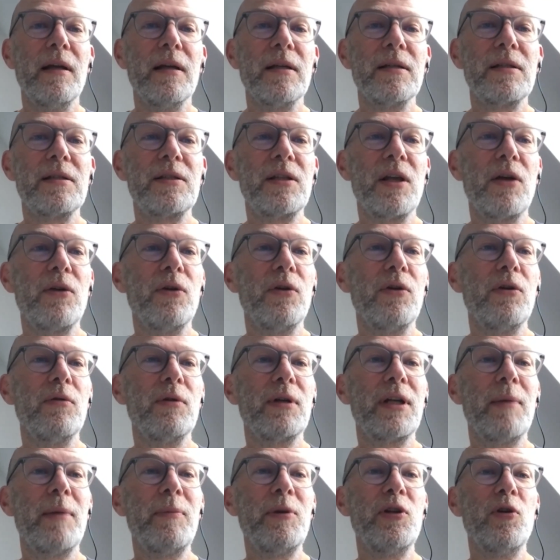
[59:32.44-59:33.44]
So
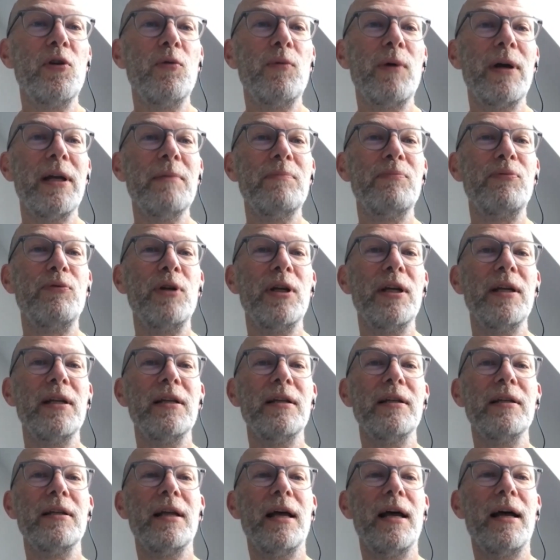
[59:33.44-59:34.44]
coming your way,
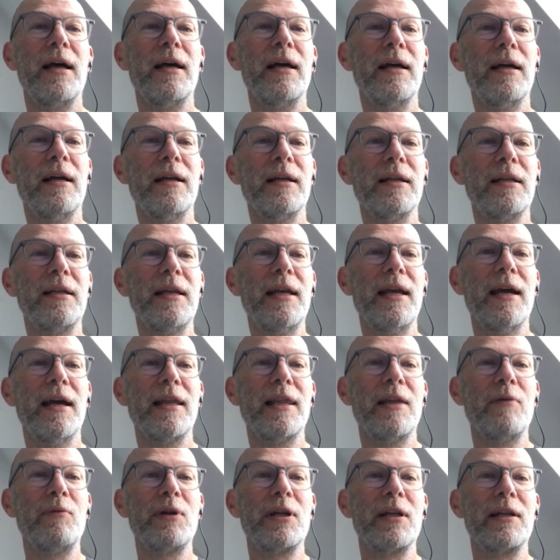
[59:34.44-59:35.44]
Bryn, here, and
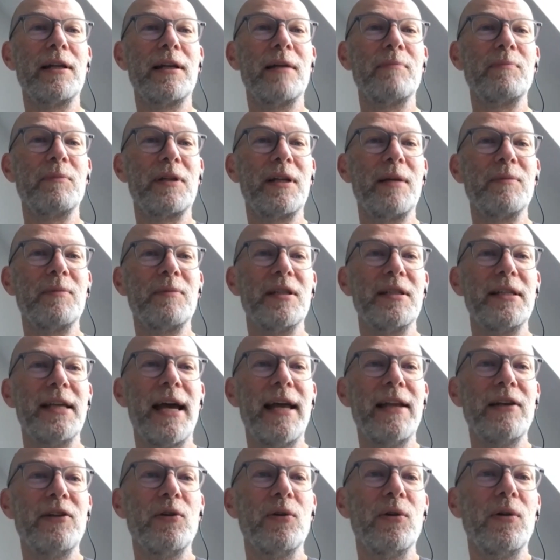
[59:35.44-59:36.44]
then we're going to come to
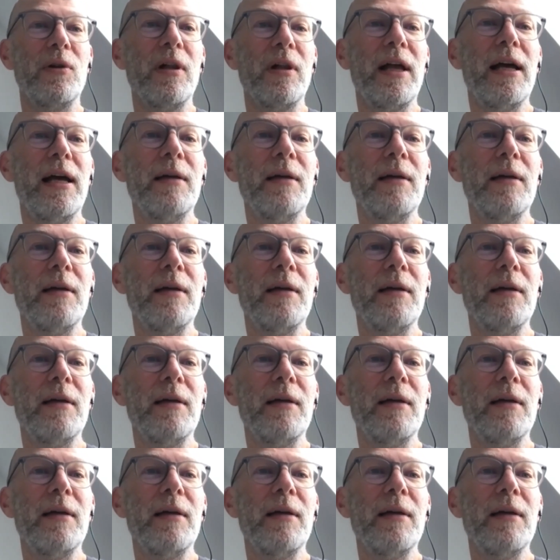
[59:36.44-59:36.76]
Daniel.